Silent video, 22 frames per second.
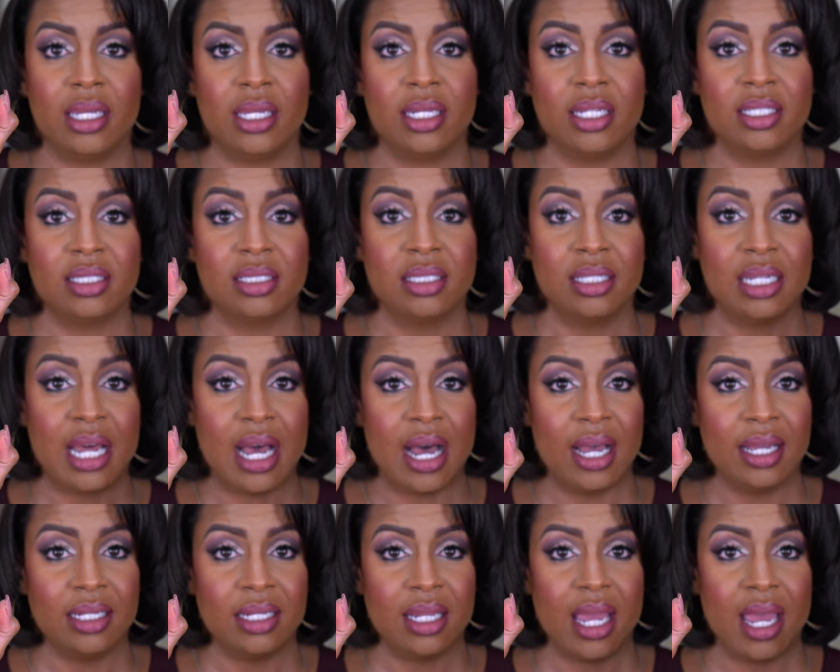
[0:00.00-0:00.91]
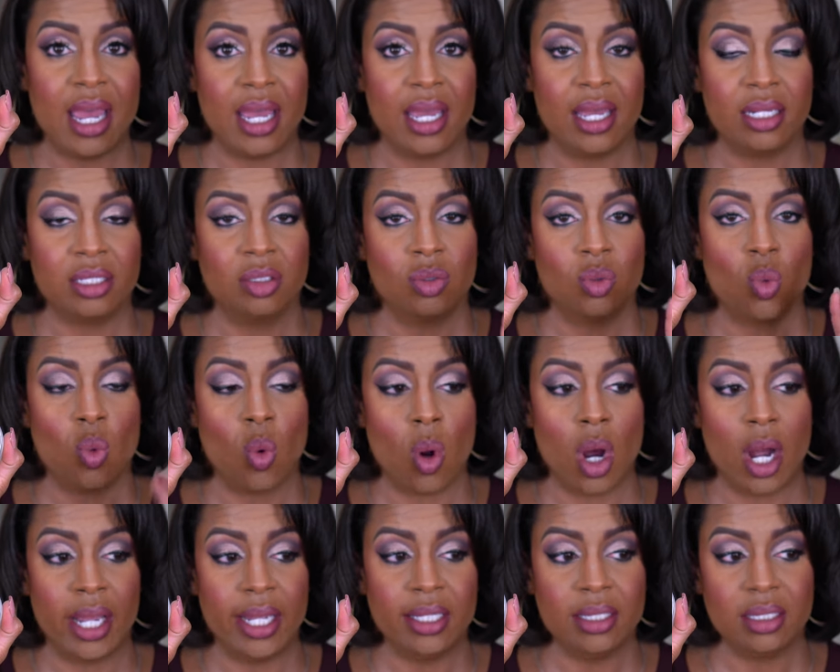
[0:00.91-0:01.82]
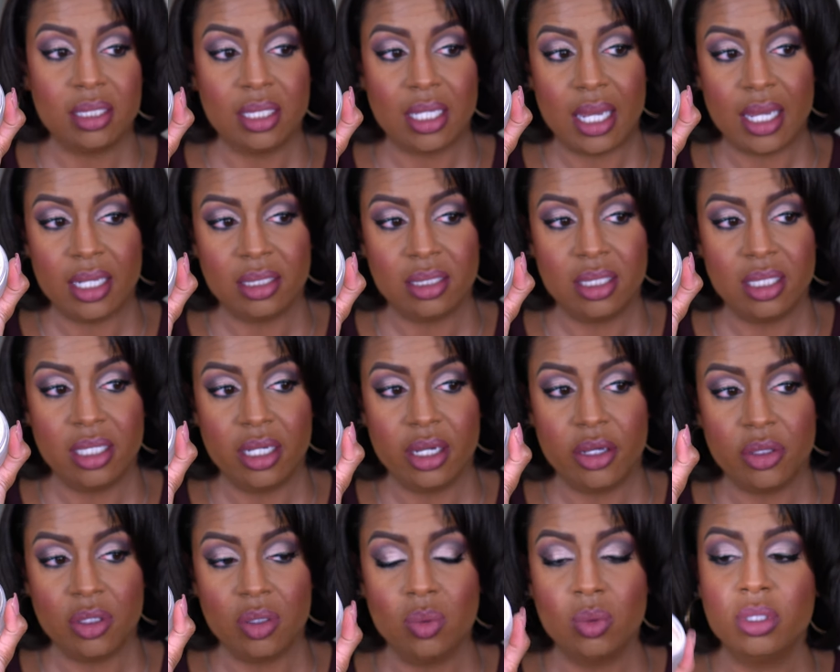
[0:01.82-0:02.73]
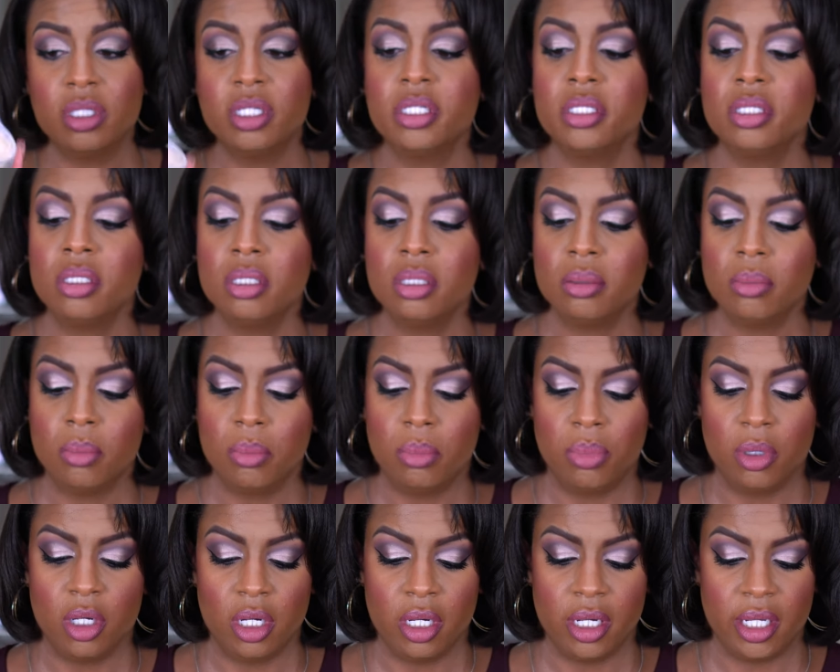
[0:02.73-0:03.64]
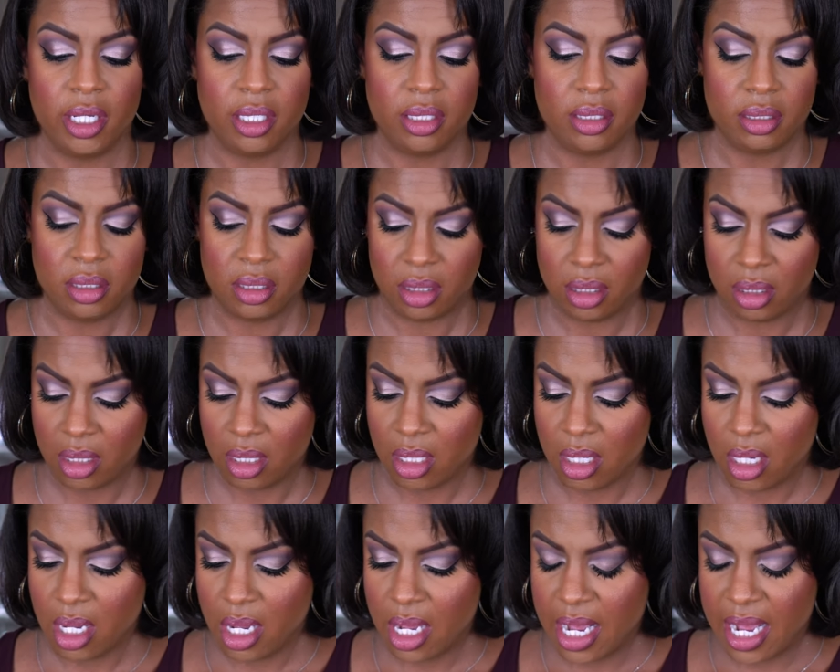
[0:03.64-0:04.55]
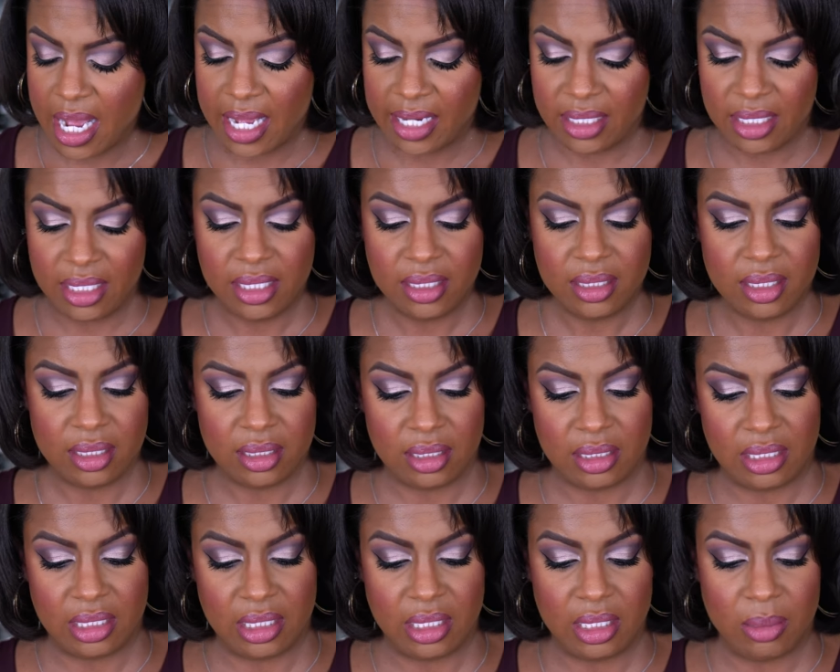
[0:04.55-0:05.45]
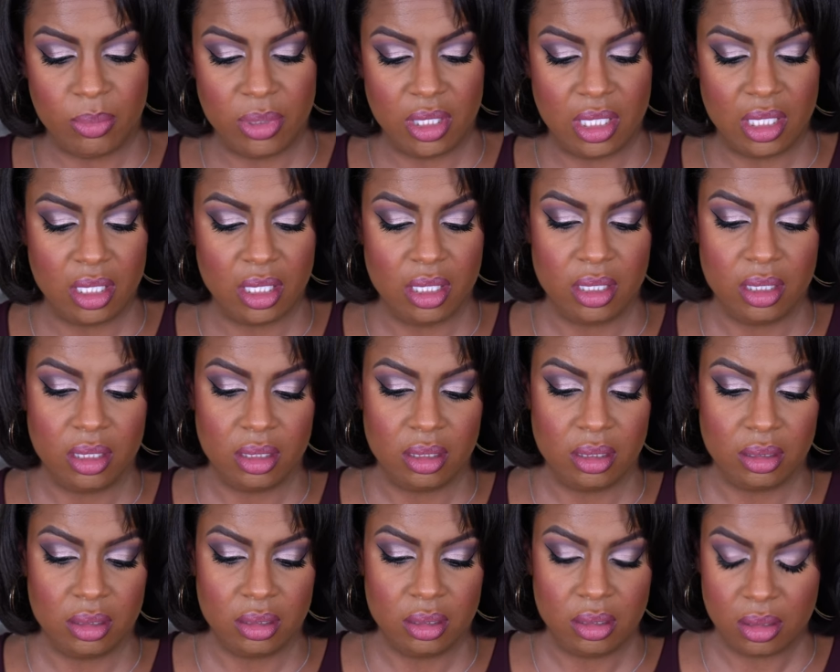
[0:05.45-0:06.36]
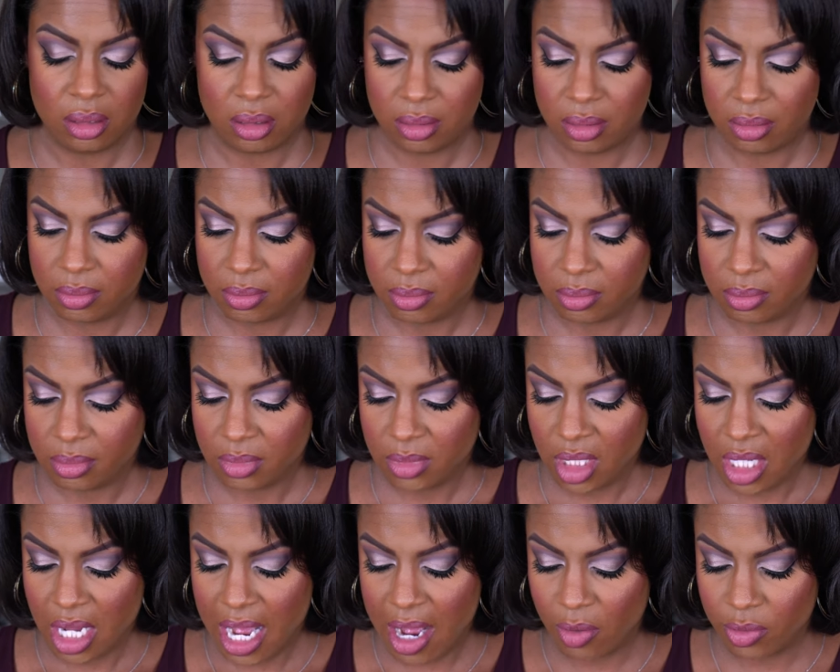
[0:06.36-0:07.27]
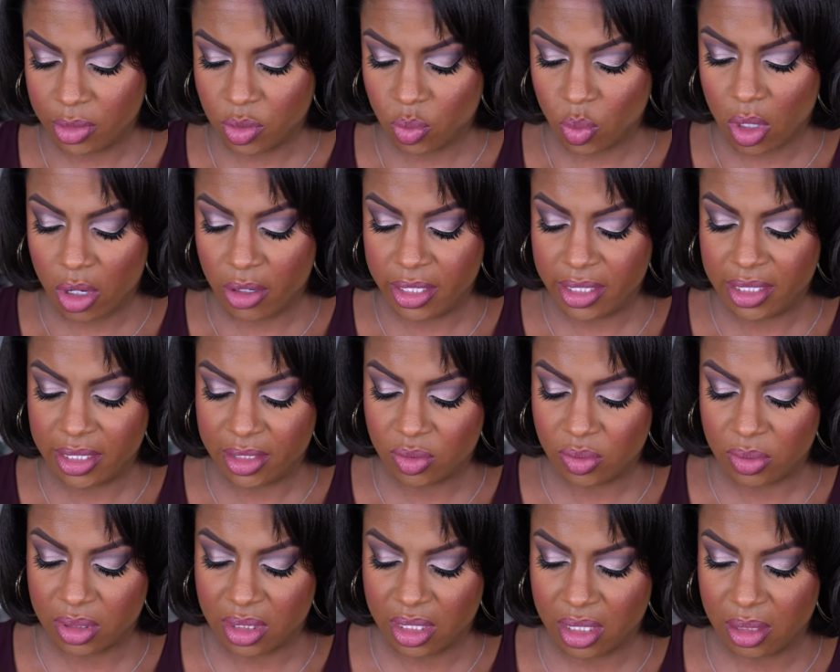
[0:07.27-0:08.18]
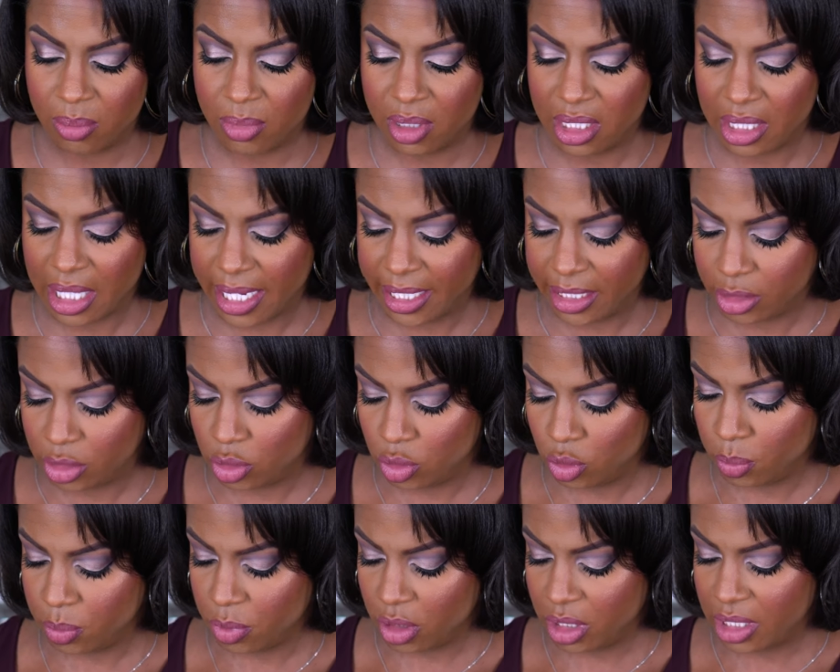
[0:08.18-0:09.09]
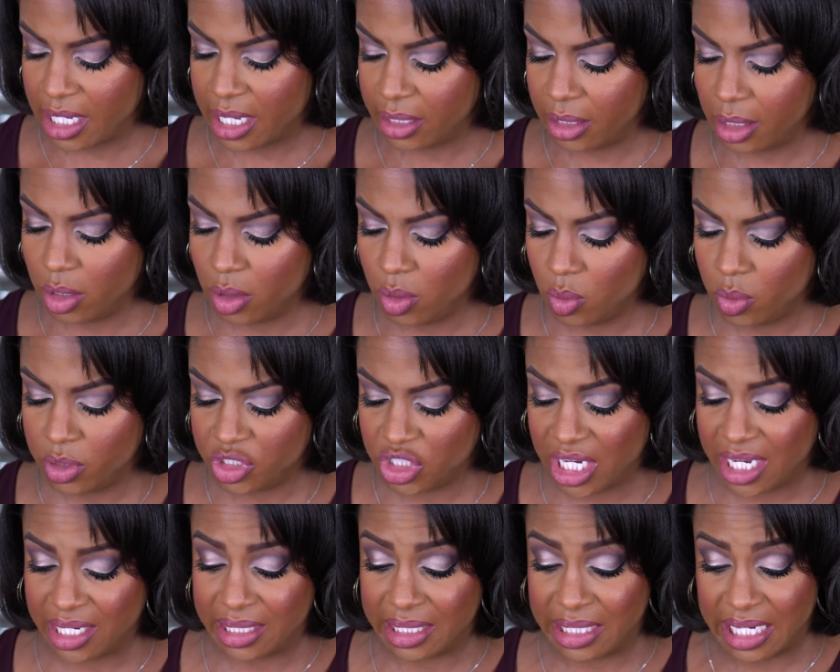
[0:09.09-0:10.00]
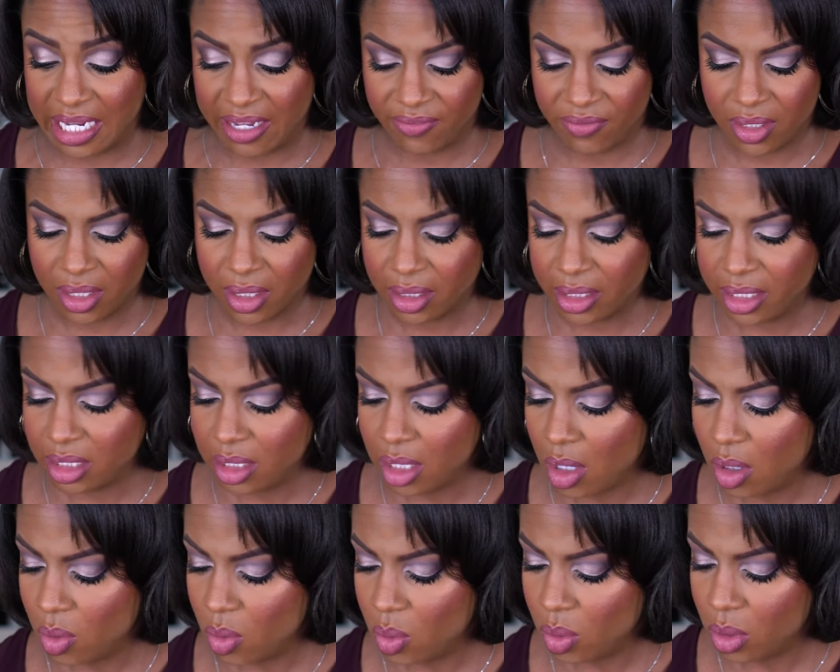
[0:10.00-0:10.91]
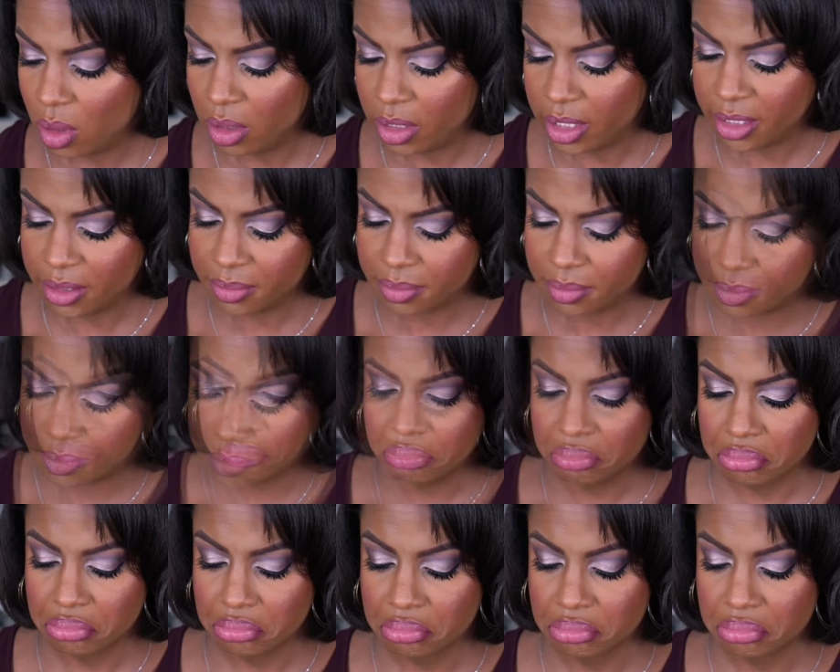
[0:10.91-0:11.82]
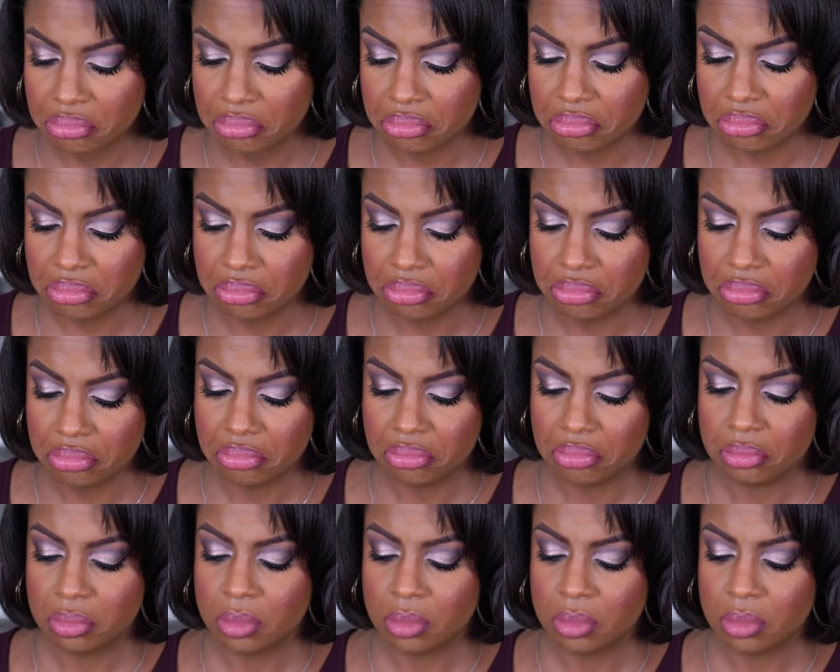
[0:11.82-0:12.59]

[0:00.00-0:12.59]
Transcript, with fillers: It is not as white as the other one, but I need to see because I was worried this was going to be like super yellow, which I definitely don't want. Mm.